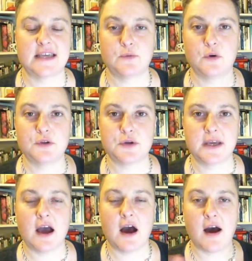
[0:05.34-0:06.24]
you're
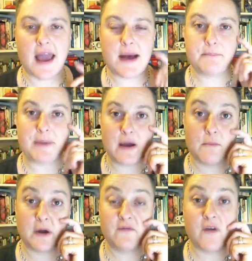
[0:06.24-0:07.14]
wondering, I am back on
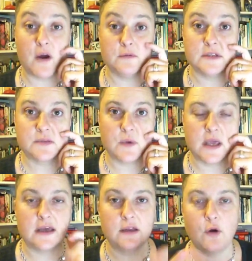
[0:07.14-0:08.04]
my phone this
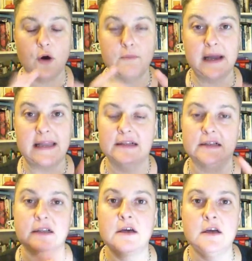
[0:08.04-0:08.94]
week and not on my
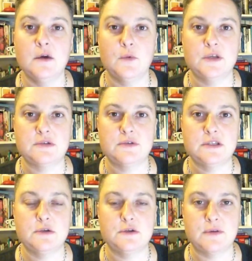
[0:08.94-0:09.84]
little
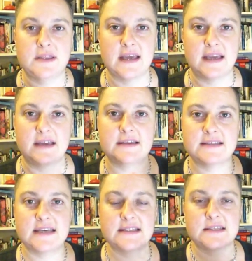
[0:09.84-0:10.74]
widgery-doodry thing, because
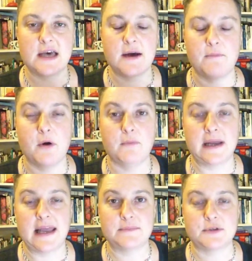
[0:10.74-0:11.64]
that's on my
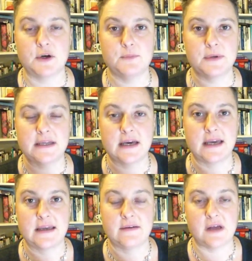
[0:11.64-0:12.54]
laptop, and
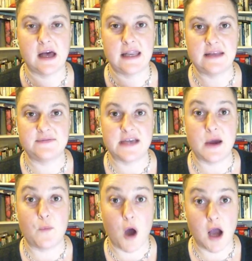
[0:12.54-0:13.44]
I left it at
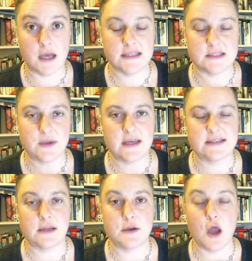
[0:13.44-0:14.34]
work this week.
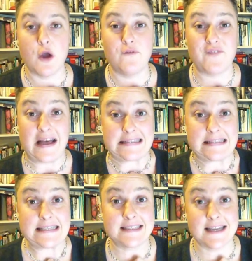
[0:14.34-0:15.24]
So no
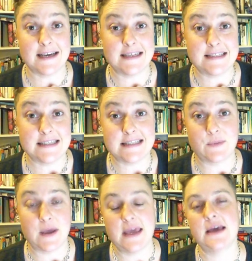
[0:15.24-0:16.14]
fancy slides this
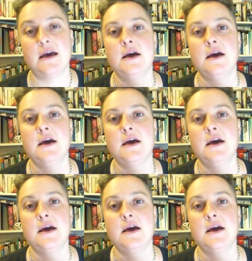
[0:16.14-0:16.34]
week,